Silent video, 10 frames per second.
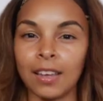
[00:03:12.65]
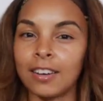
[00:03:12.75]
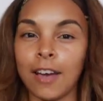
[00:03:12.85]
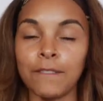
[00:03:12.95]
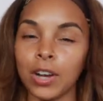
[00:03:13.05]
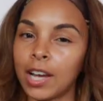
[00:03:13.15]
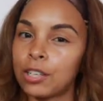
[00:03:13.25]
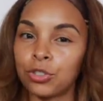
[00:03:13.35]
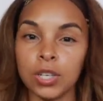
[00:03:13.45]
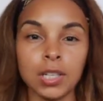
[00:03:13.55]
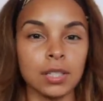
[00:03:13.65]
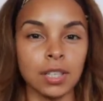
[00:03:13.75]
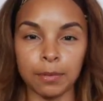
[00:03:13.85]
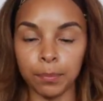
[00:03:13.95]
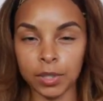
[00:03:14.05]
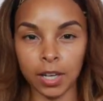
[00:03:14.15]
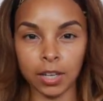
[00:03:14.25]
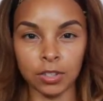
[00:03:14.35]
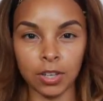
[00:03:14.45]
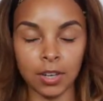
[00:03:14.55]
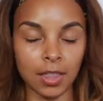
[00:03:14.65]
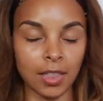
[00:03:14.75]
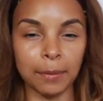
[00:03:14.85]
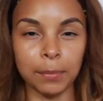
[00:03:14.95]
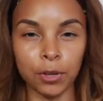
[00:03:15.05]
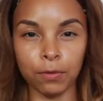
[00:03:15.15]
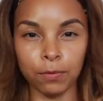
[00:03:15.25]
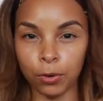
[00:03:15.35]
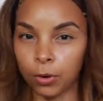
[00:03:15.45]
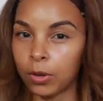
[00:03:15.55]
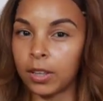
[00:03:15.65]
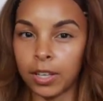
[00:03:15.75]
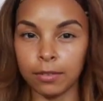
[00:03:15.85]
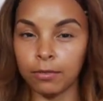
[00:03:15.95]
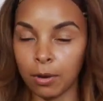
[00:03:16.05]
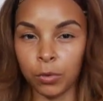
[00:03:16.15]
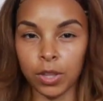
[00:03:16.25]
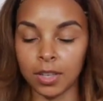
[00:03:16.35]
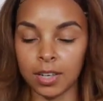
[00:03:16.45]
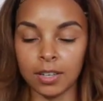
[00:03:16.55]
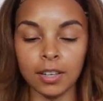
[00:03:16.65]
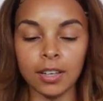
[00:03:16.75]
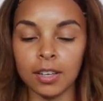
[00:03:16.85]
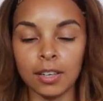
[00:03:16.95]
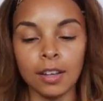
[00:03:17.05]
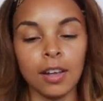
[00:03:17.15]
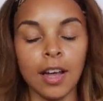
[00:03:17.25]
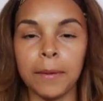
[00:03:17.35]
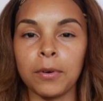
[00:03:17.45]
Now for extra skin protection and that beautiful lit from within look, I'm